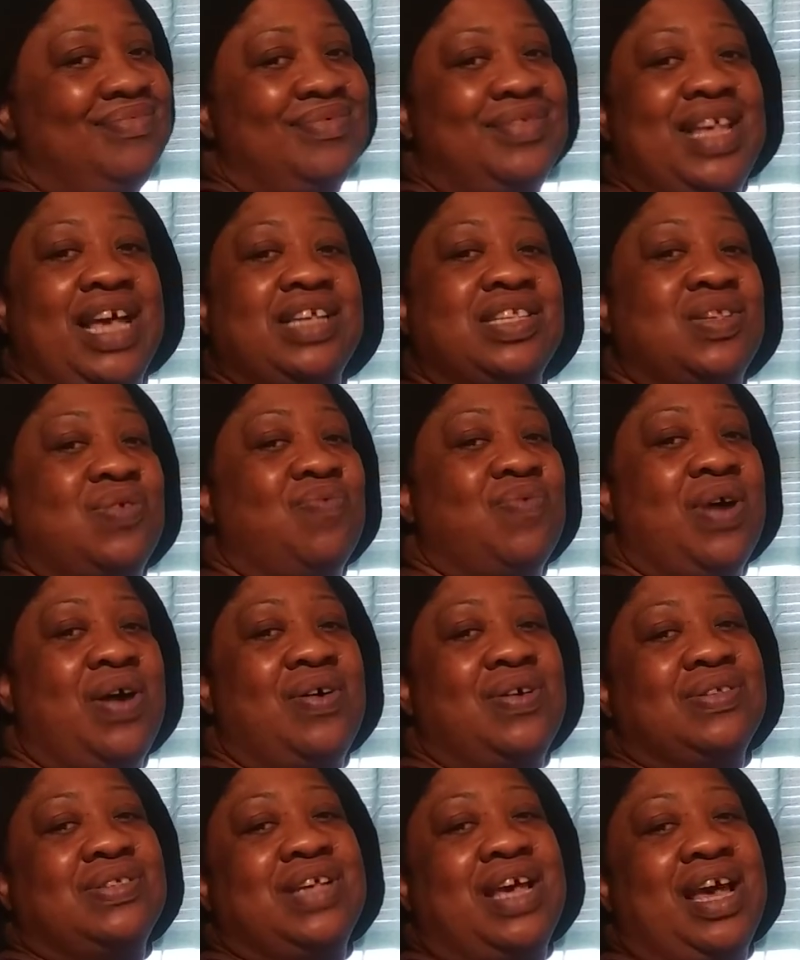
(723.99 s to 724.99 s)
that's the
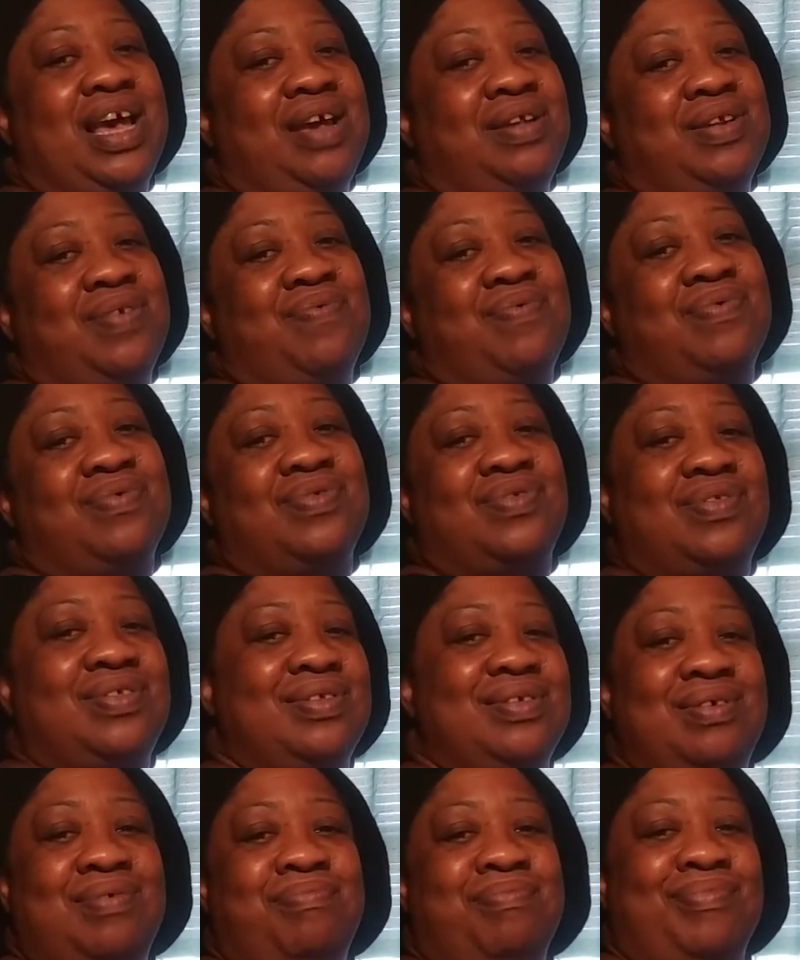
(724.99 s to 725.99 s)
wrong time to
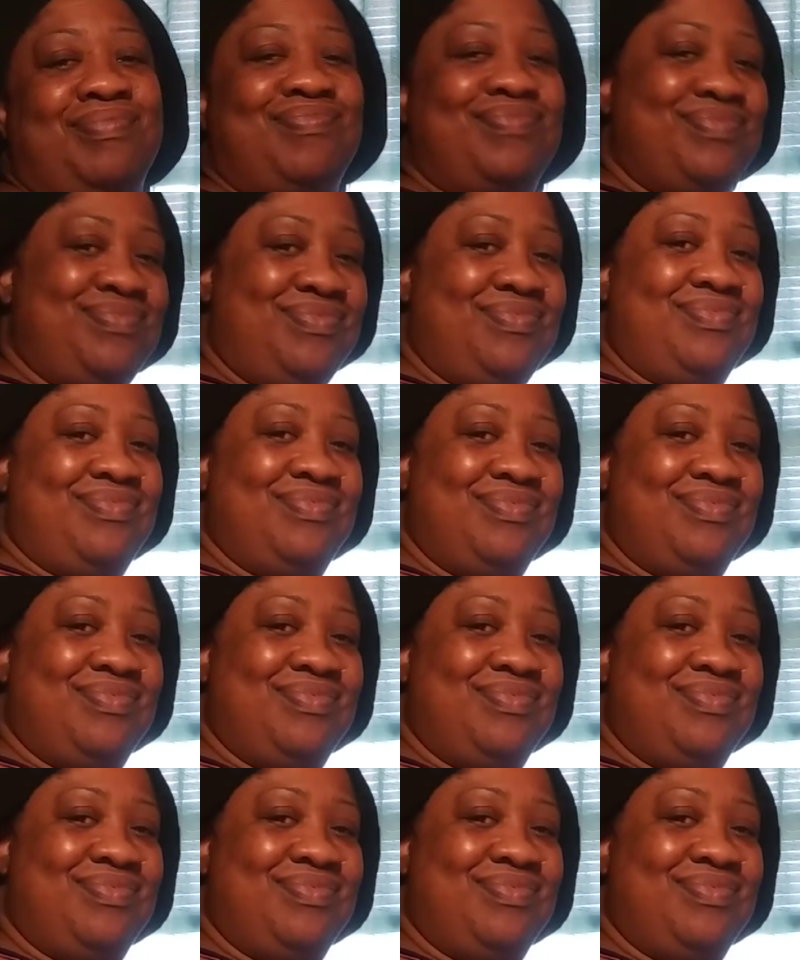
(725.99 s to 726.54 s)
you. Hmm.